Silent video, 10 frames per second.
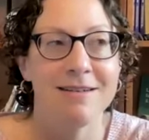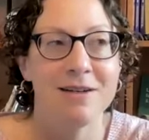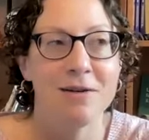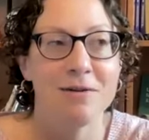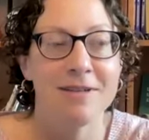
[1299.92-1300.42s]

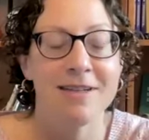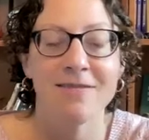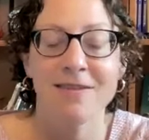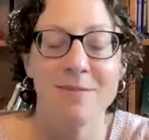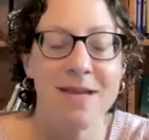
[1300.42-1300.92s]
don't
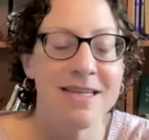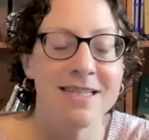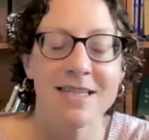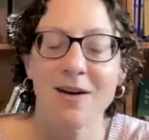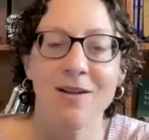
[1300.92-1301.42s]
give
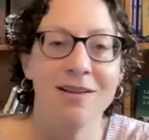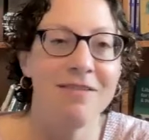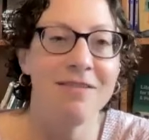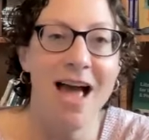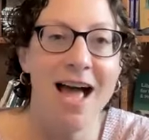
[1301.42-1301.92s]
space to all
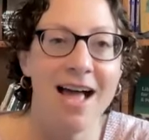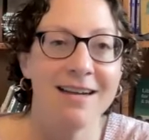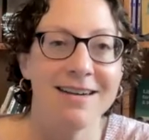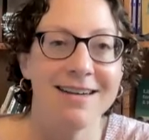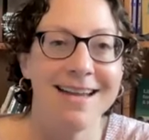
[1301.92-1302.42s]
of
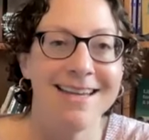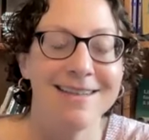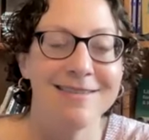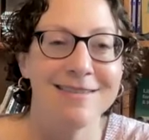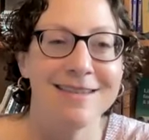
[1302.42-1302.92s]
that, like,
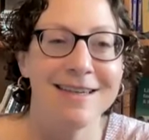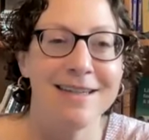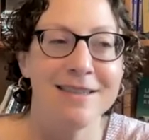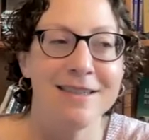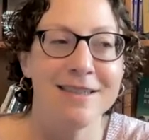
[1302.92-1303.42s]
is
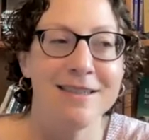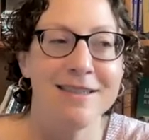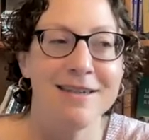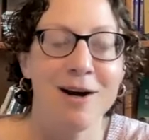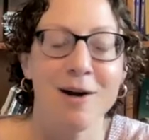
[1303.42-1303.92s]
it,
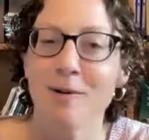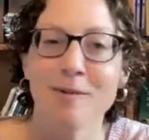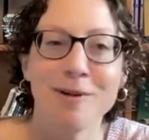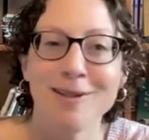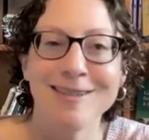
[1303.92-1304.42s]
are we
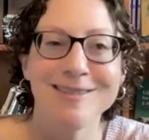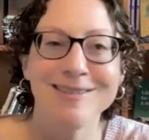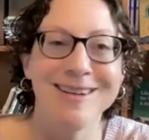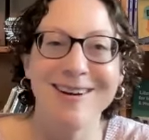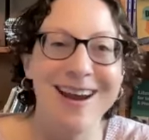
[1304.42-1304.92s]
really
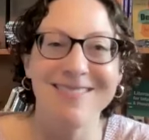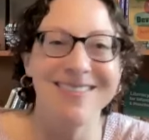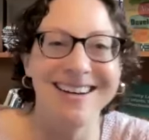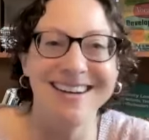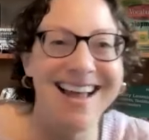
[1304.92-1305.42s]
doing a great
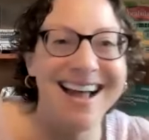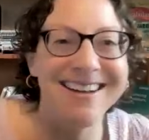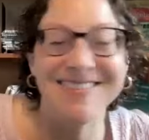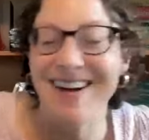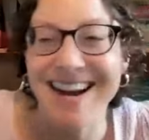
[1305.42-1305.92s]
read
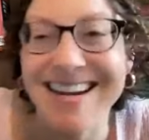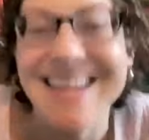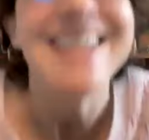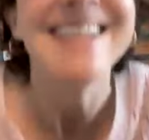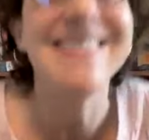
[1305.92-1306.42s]
aloud, right?
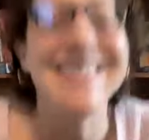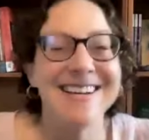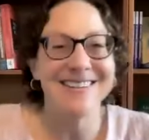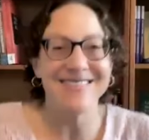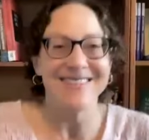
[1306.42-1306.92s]

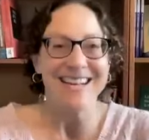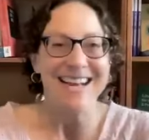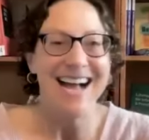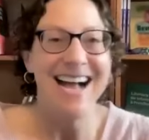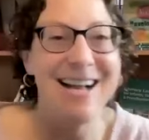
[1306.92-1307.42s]
So
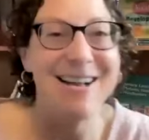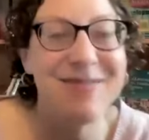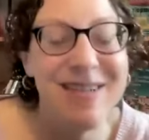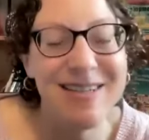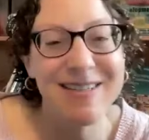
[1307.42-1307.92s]

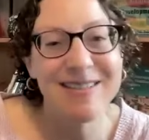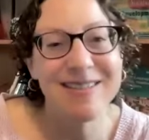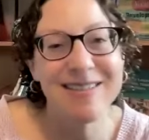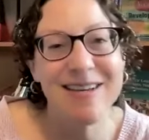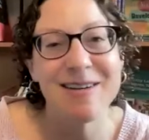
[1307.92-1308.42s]

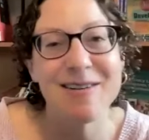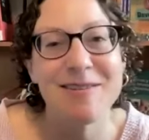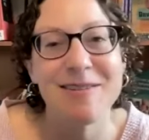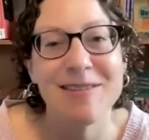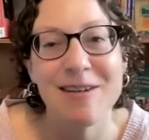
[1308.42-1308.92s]

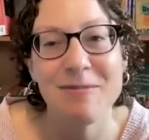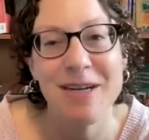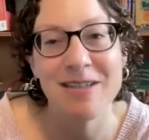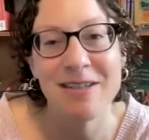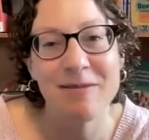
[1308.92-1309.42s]
so
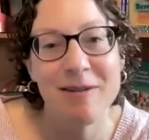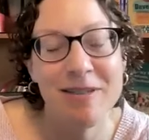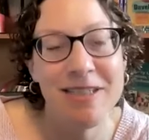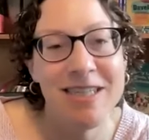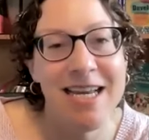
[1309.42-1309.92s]
much of what
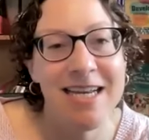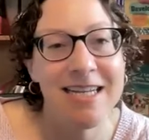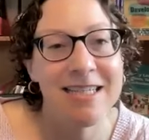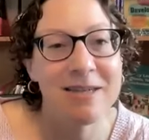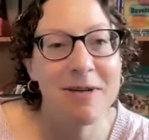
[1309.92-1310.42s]
we're saying
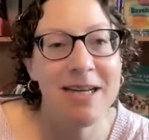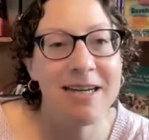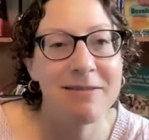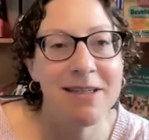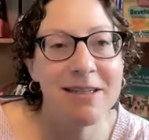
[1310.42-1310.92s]
and
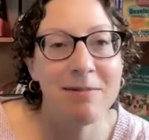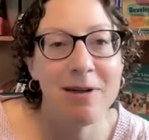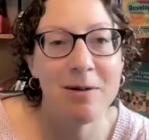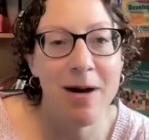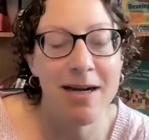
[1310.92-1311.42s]
doing really
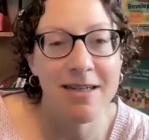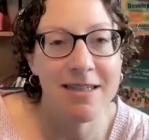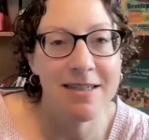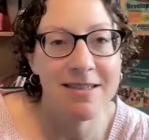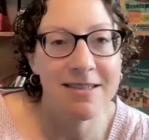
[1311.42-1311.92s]

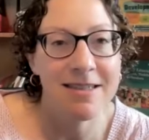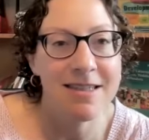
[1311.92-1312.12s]
requires